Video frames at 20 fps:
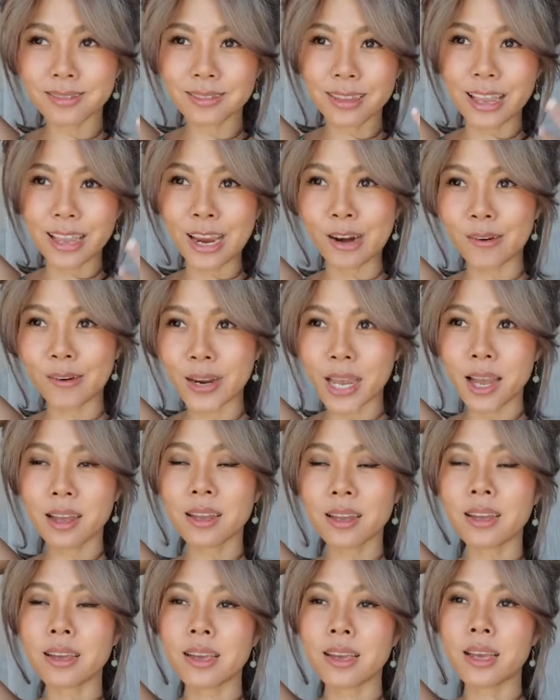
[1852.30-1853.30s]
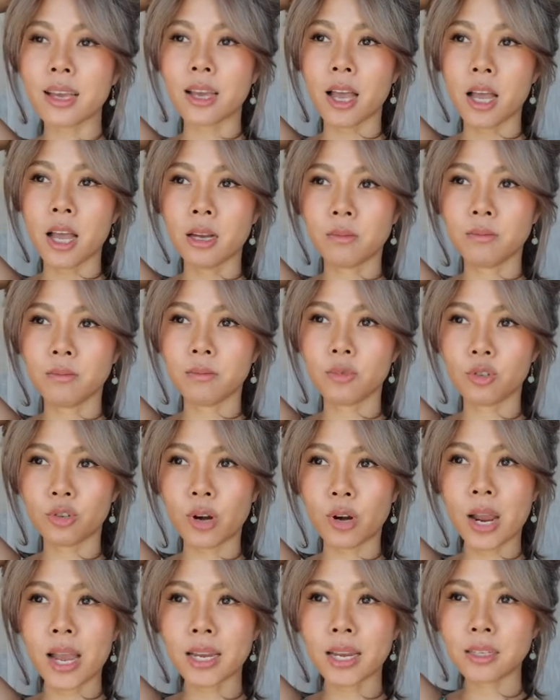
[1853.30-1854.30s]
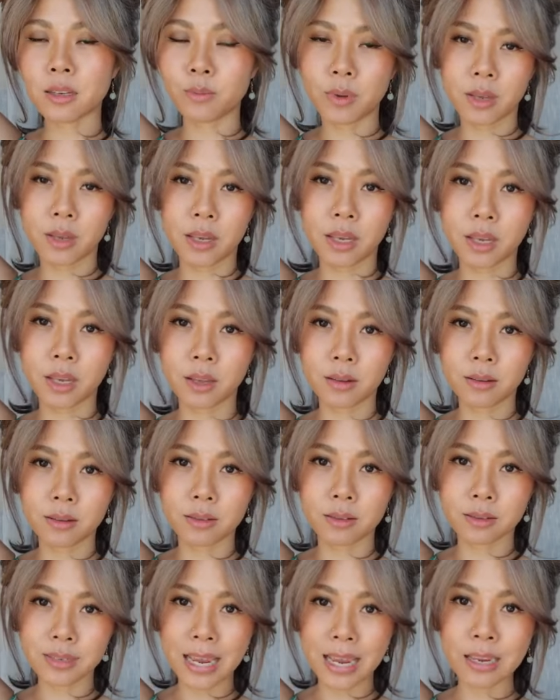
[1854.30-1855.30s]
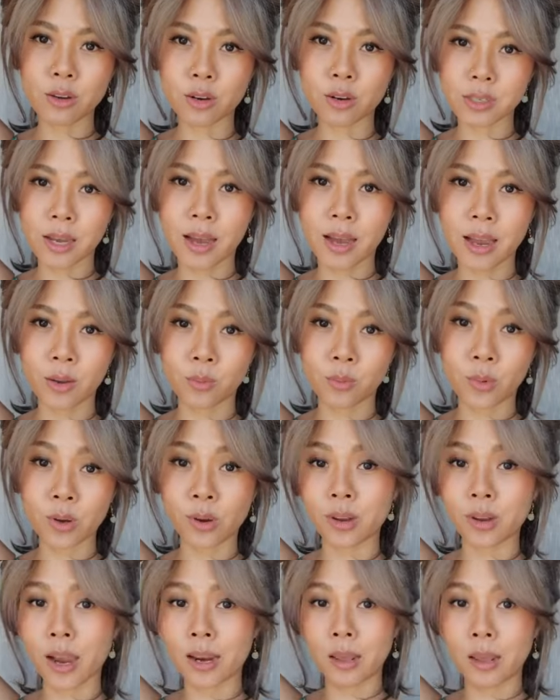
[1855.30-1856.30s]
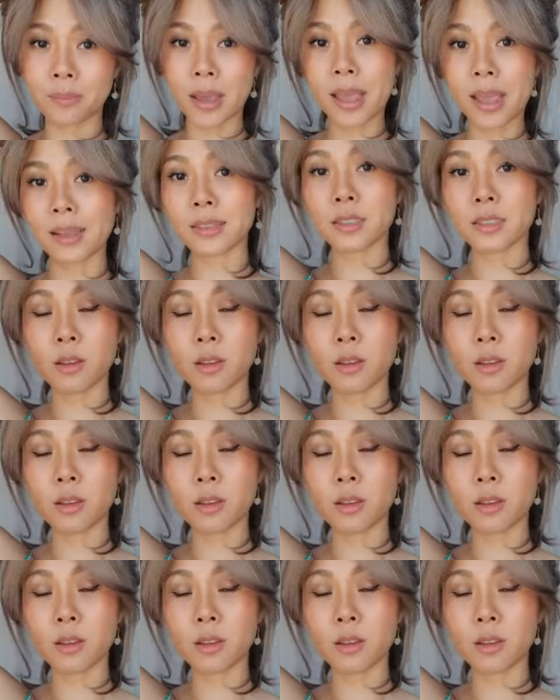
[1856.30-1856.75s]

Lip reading: area, try to be, take your time when you're cutting bangs.